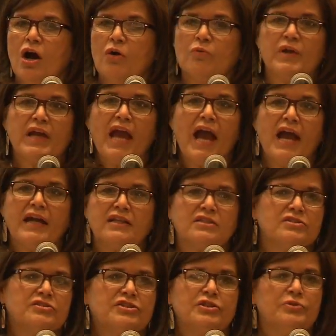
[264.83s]
We had
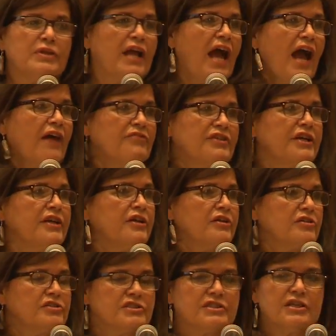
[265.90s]
2.5
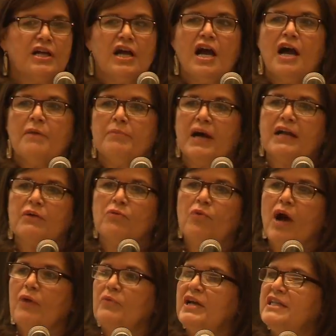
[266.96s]
years, but
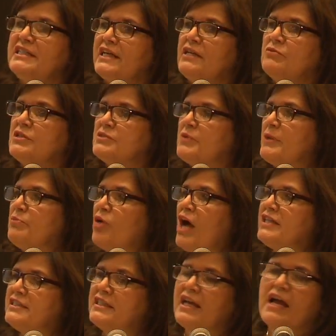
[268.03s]
what we did was we
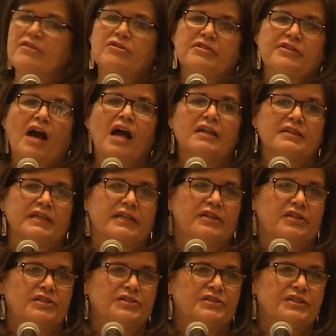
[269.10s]
brought together thought
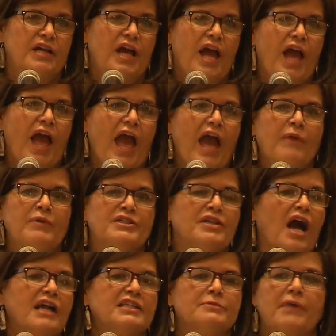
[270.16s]
leaders, and we
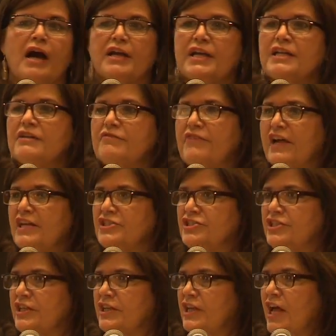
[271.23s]
talked about
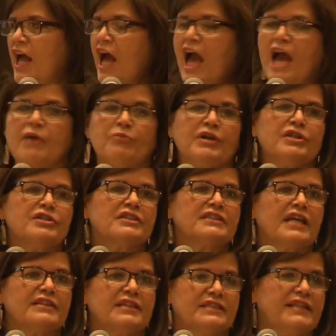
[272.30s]
innovation, and we
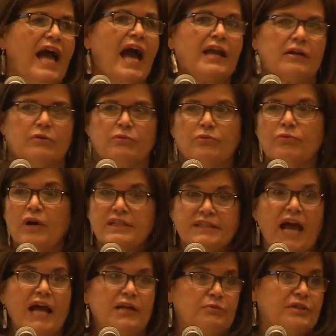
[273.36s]
looked at the data, what
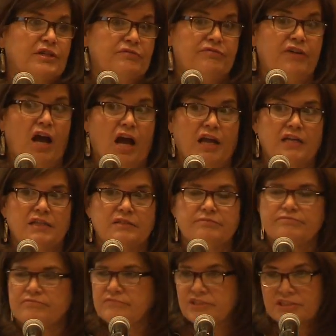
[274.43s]
data we could find,
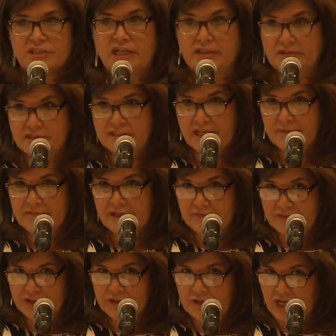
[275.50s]
just like the same thing
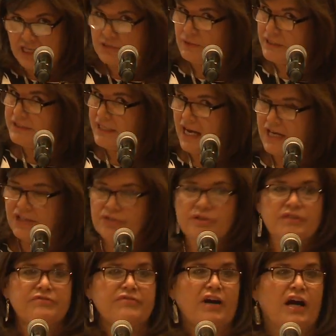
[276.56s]
for you guys, what data you
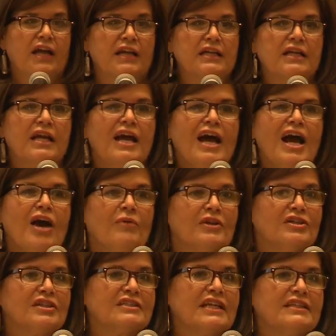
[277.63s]
can find. We
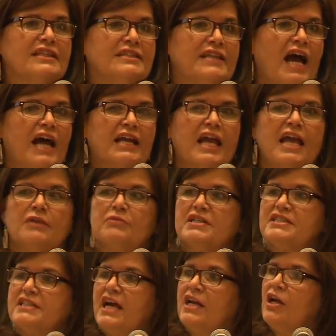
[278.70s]
looked at the data and we
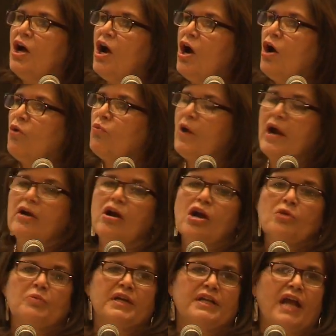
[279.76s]
said, where
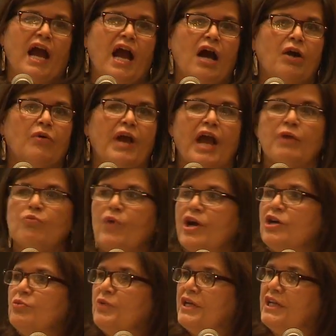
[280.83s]
are we now and
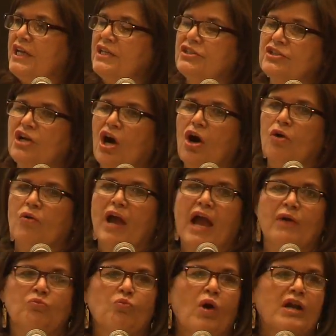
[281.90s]
where do we need to go,
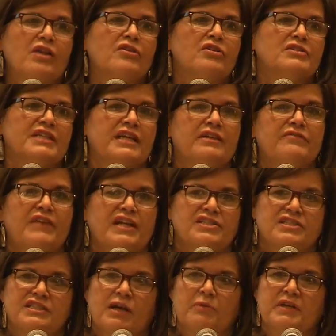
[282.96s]
and what are those
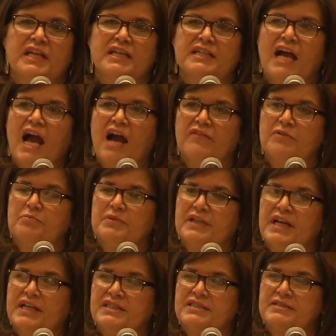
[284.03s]
innovations that we need to have in
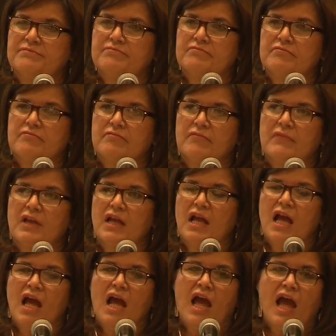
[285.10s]
place?
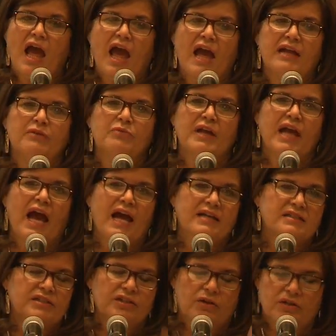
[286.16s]
And we
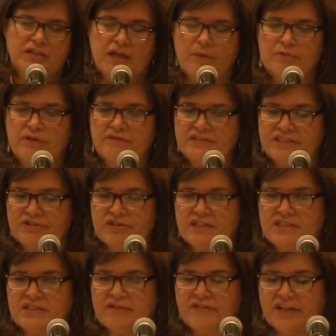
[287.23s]
had, you know, a number of
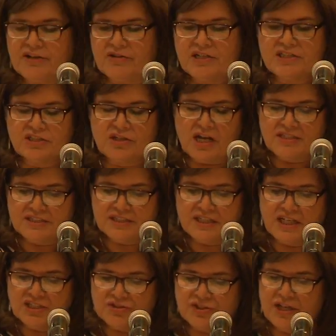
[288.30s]
series of hearings across the
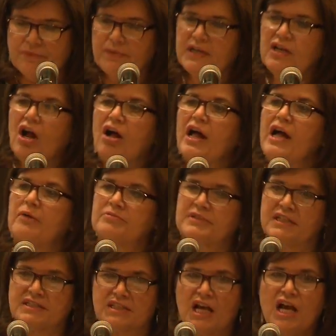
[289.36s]
country, but it all
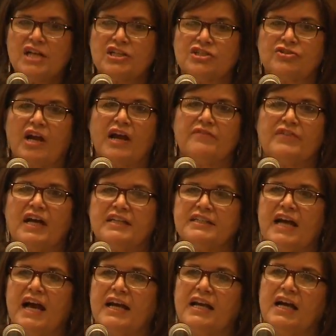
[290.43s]
helped us to drive that
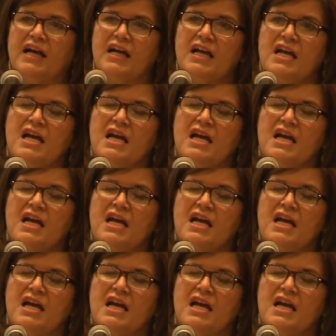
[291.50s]
data.